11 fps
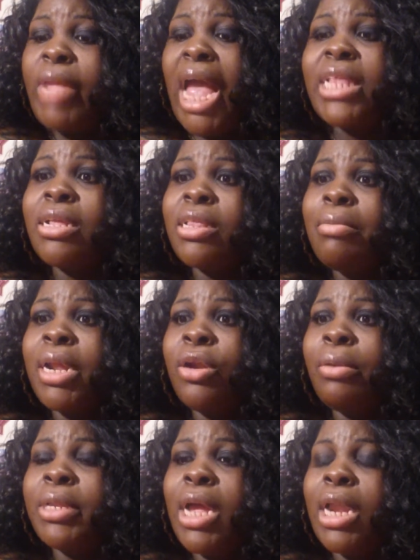I saw somebody
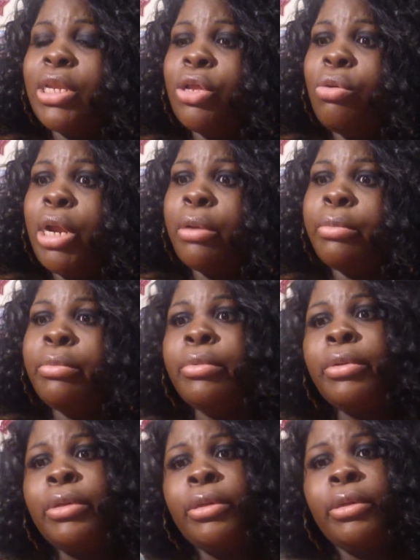dermatologist. Hold on,
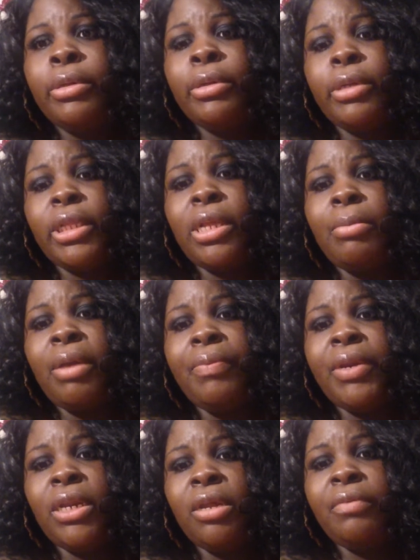because I'm
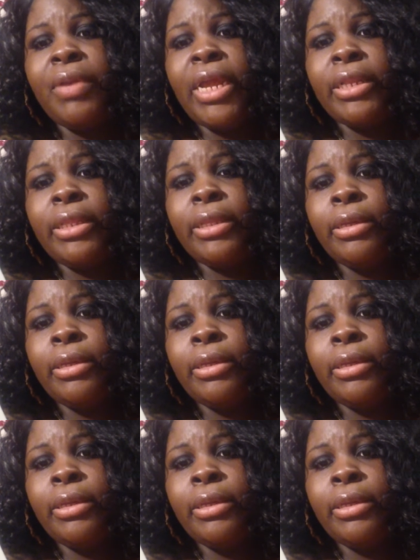finna look for that.